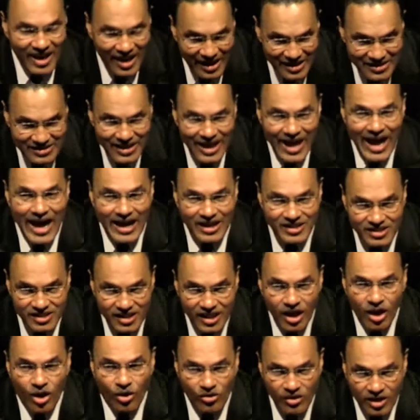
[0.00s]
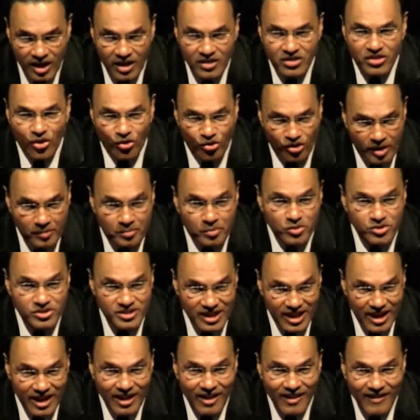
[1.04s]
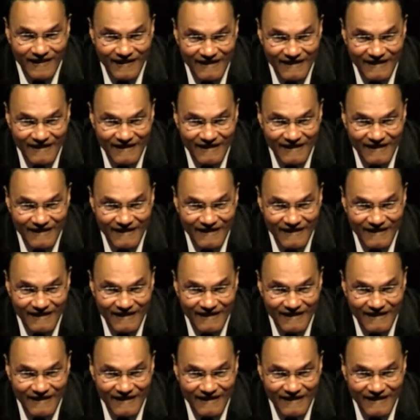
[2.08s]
It's actually only 30%.